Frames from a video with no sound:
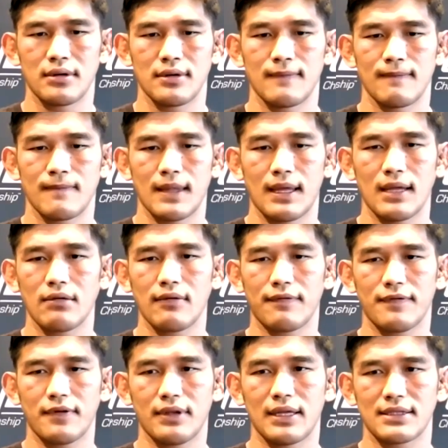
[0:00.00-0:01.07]
I don't
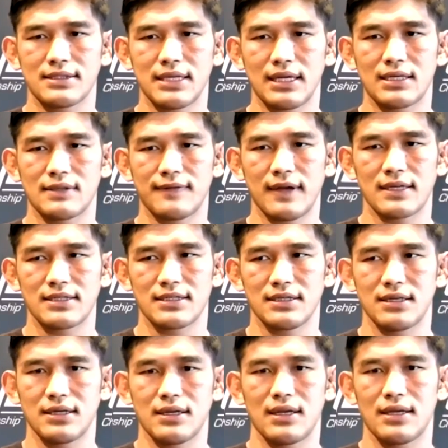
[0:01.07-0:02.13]
feel that satisfaction
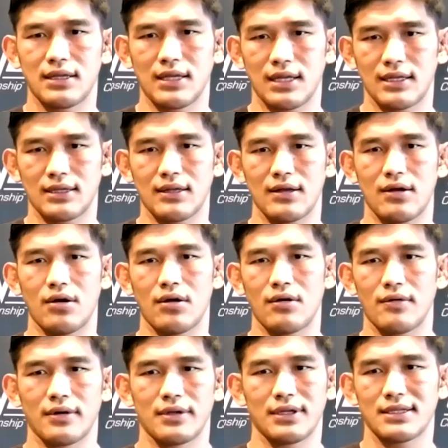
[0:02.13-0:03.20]
in taking the
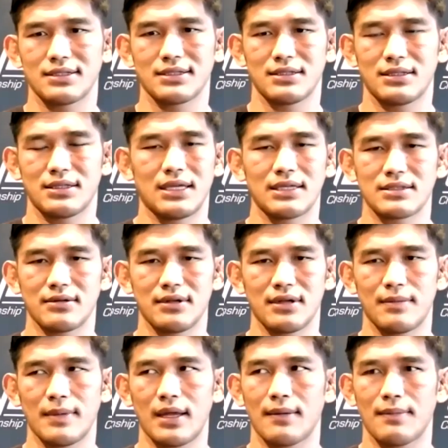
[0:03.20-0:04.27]
O. It doesn't really
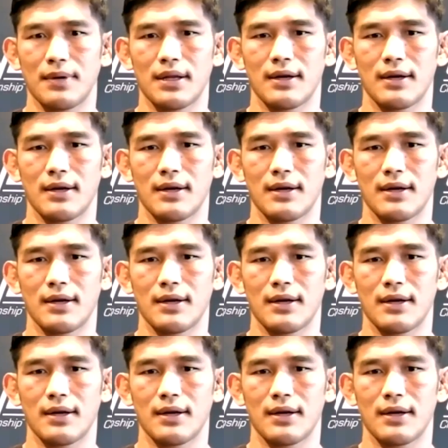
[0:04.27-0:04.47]
matter, but